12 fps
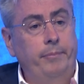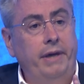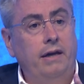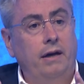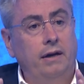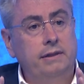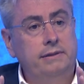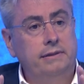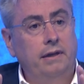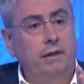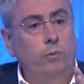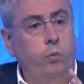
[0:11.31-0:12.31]
Because
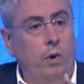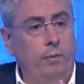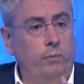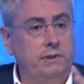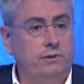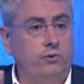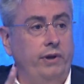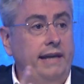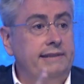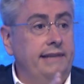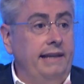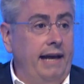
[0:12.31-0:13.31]
what was
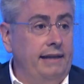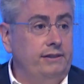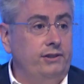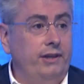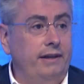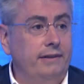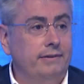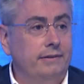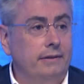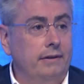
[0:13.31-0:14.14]
crazy last year